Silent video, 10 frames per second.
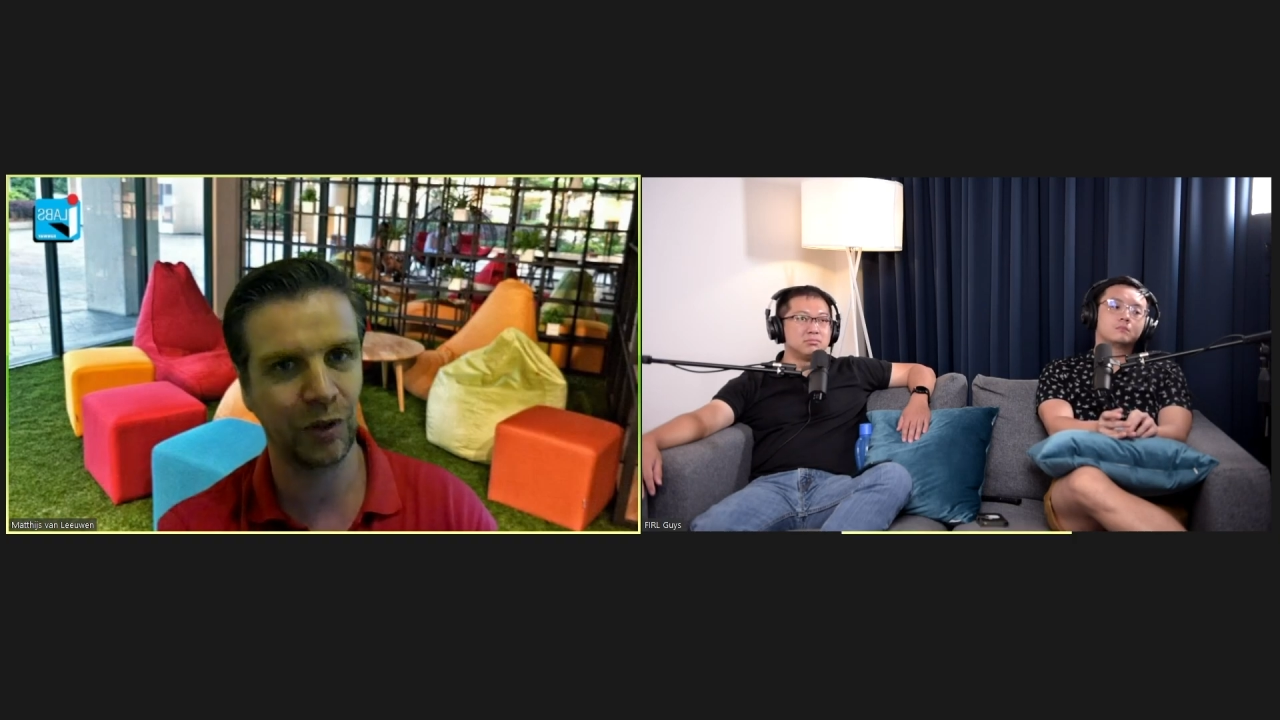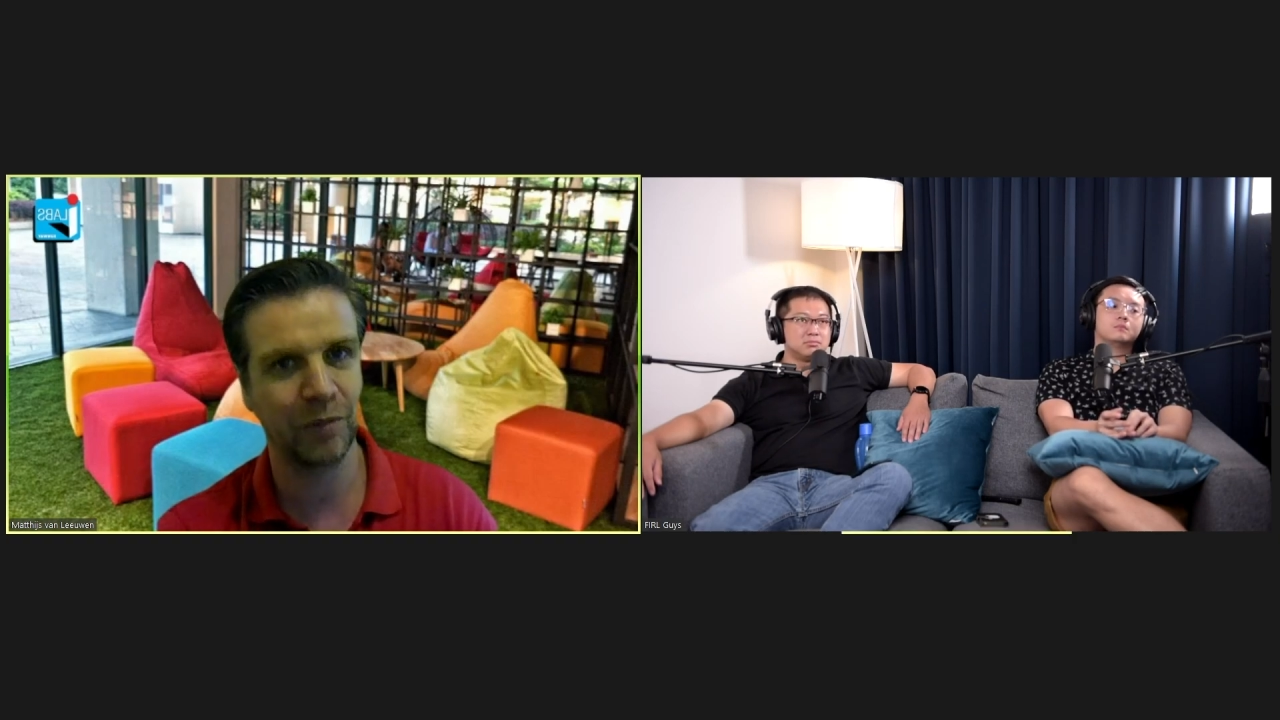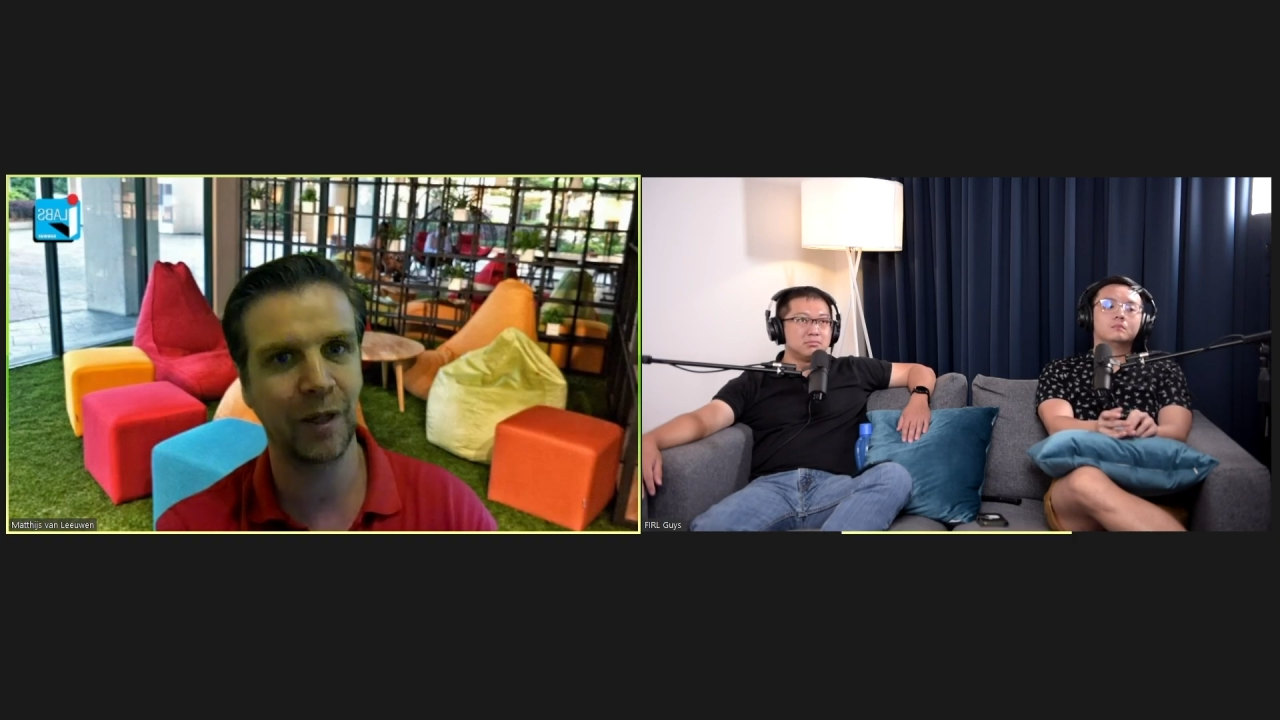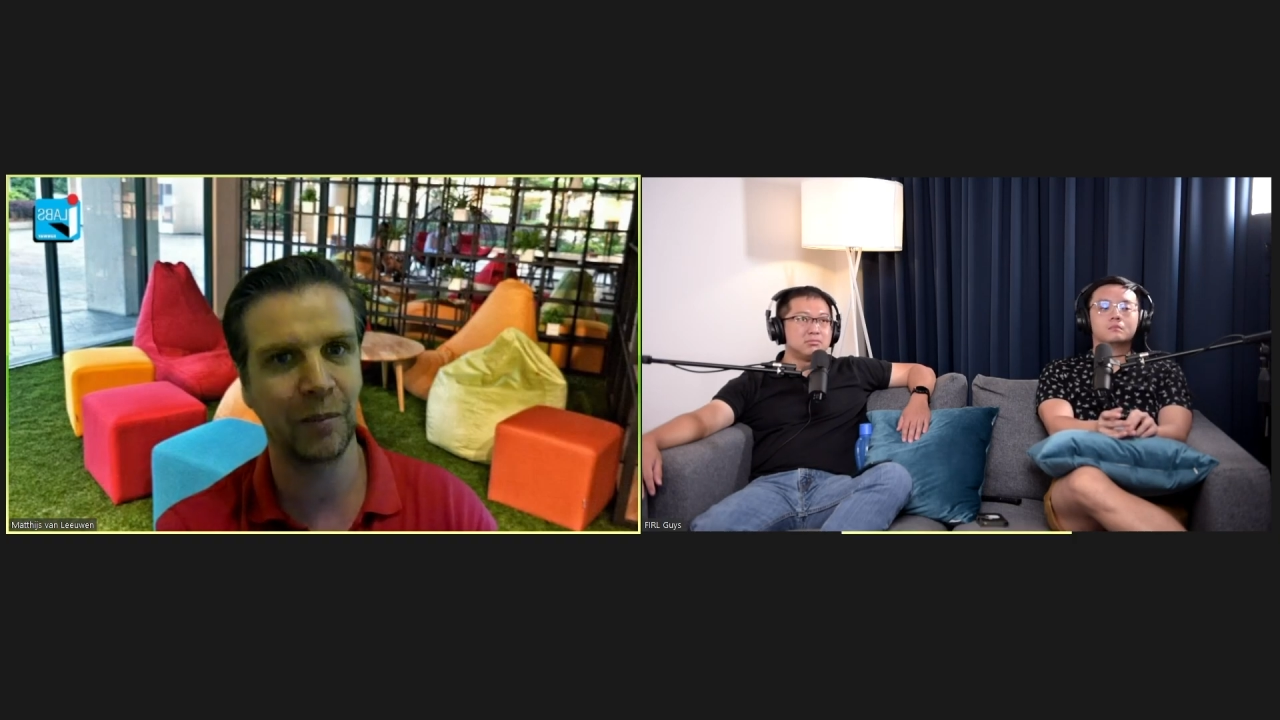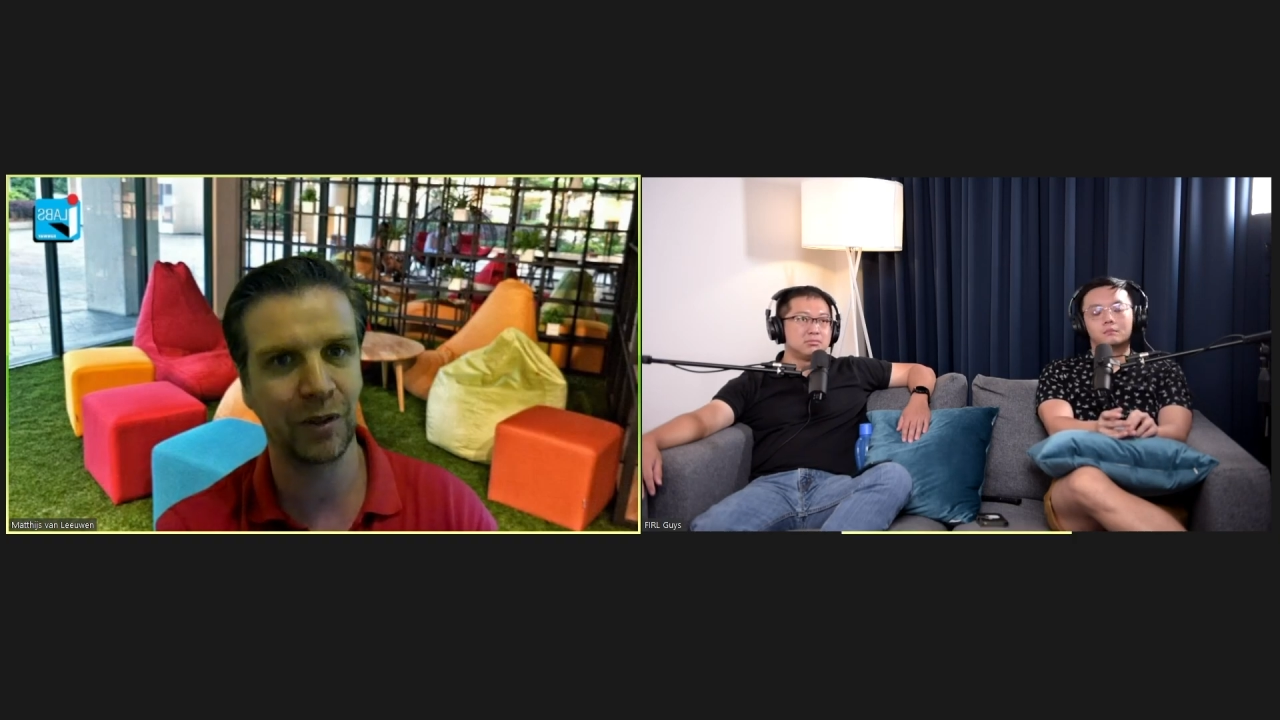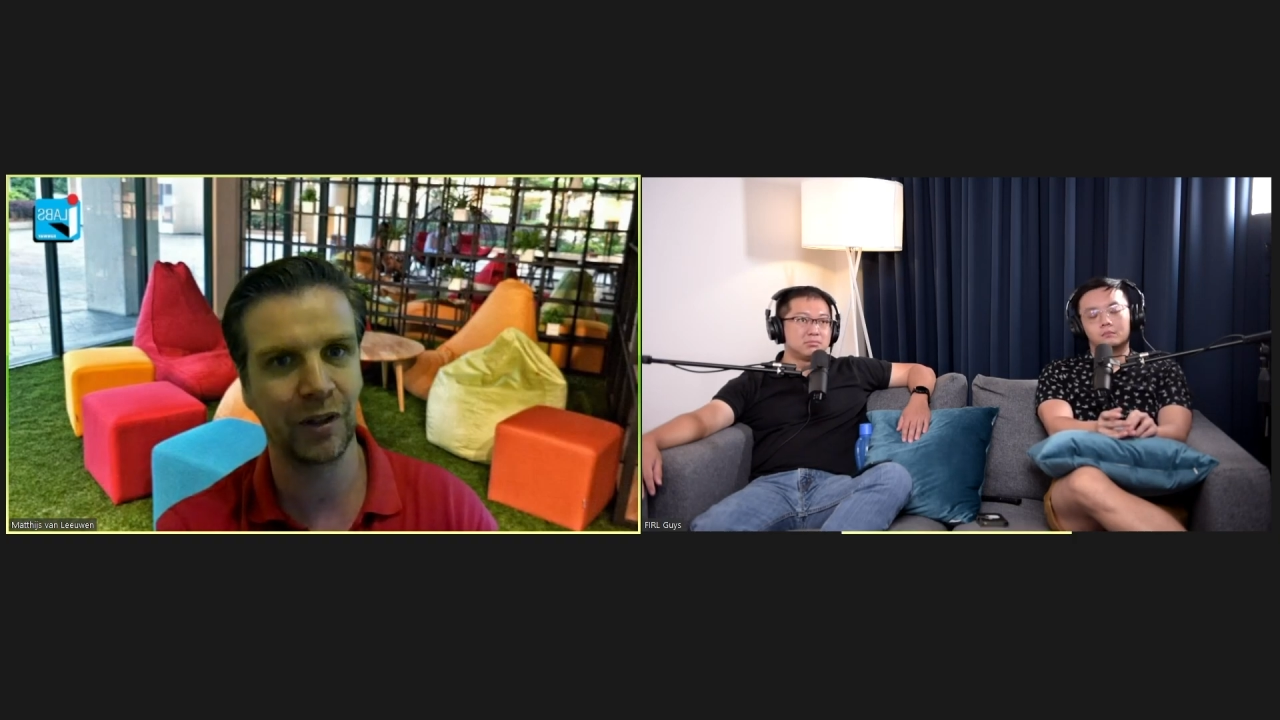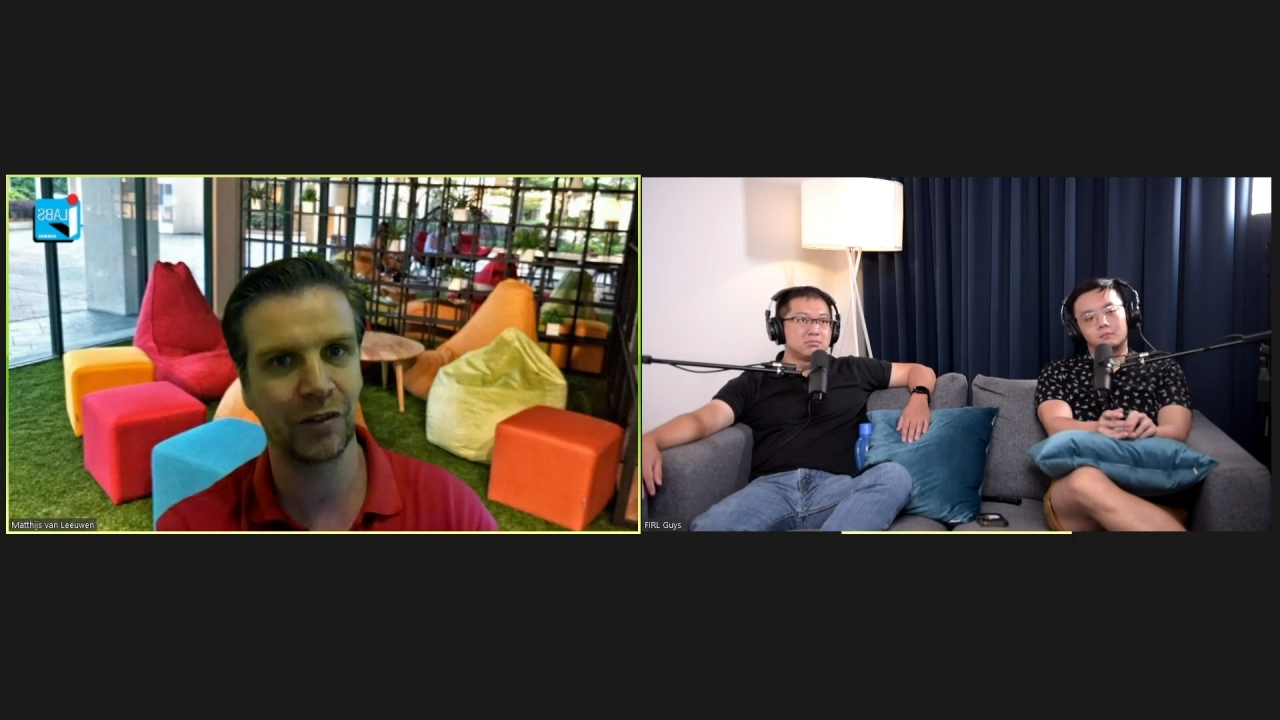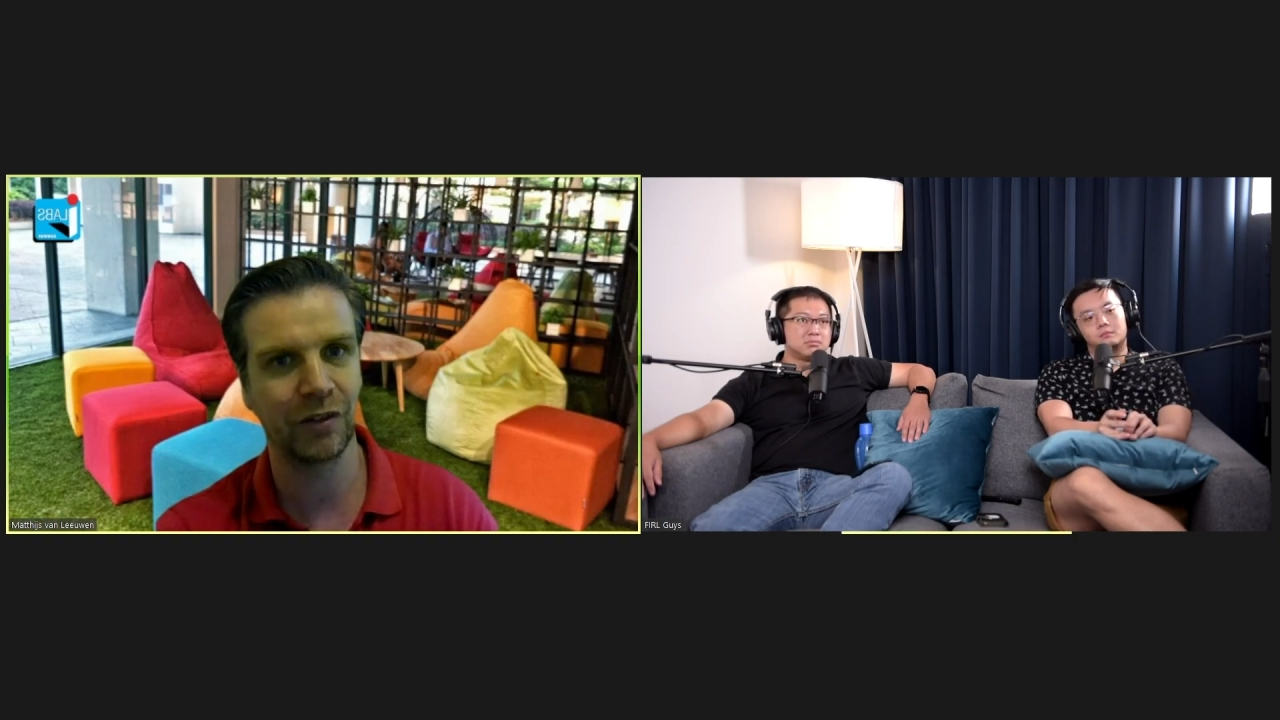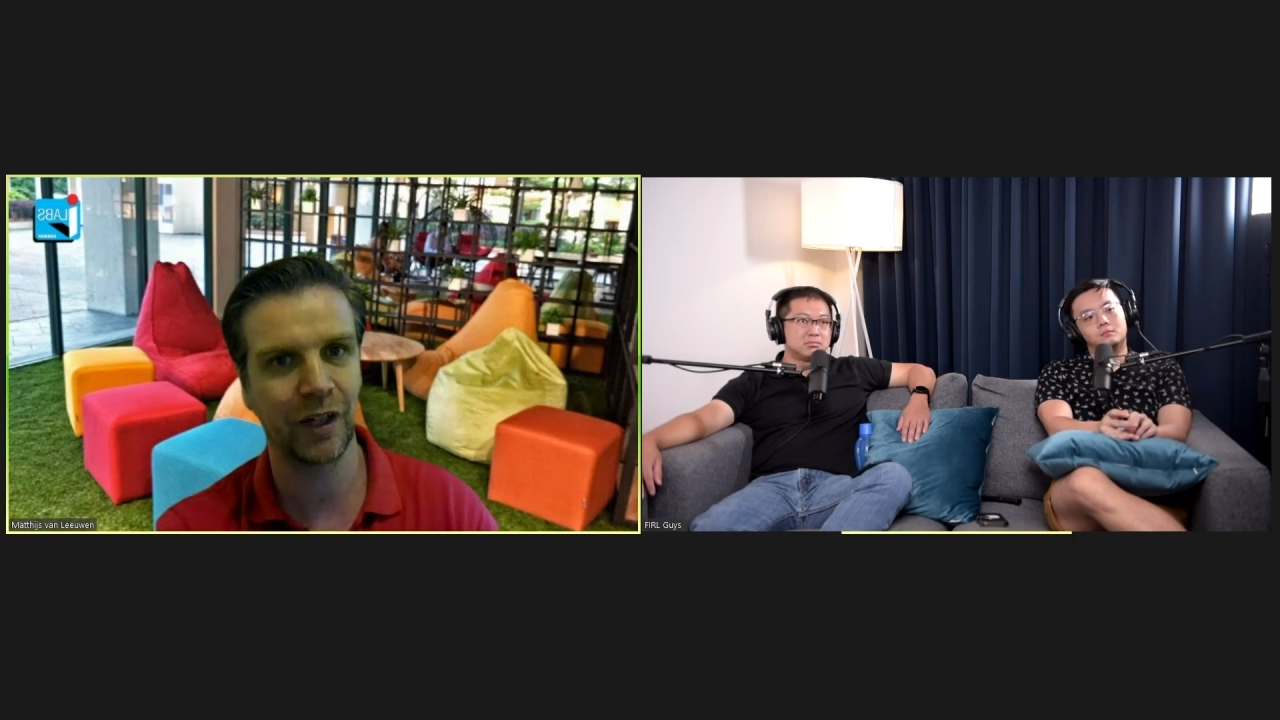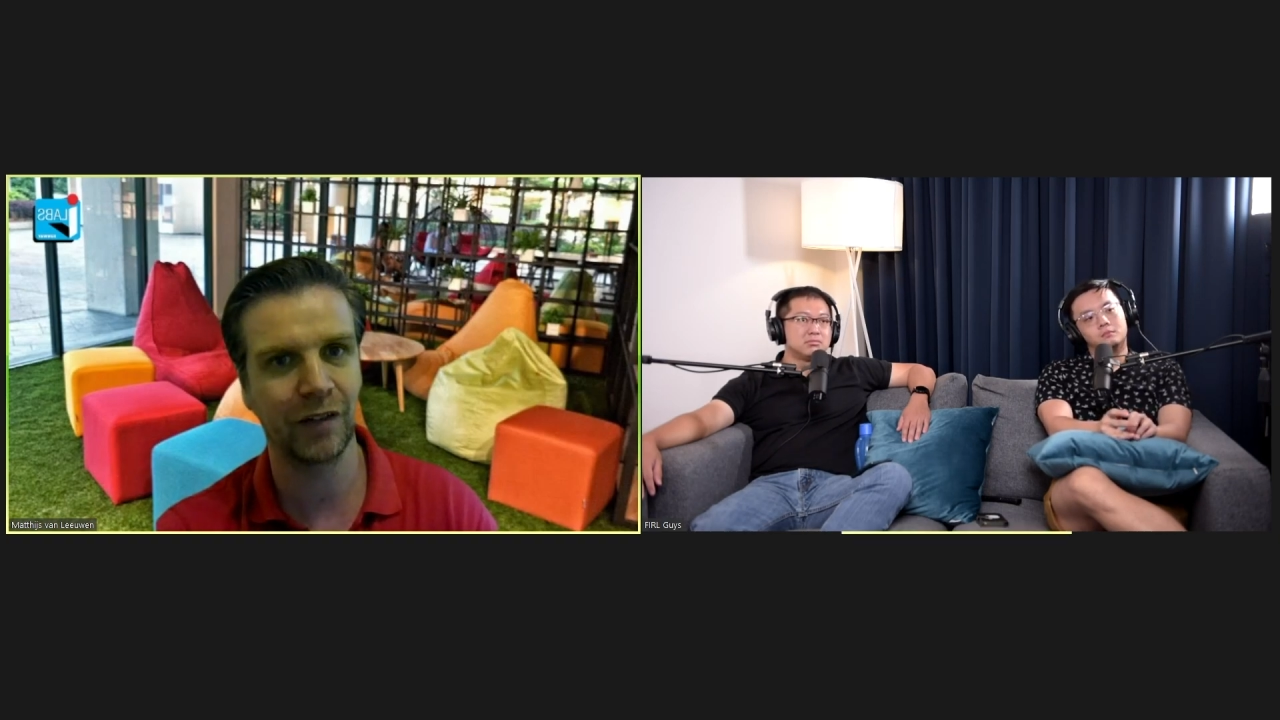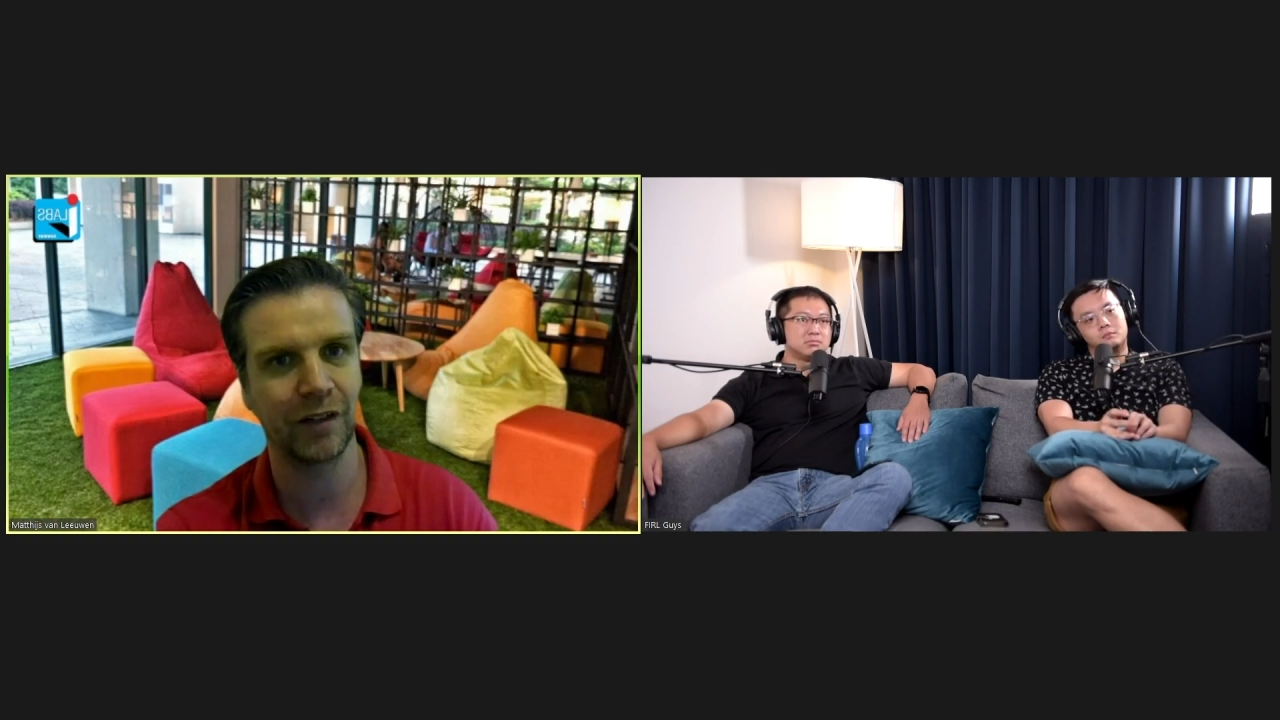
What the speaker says: remember it, right?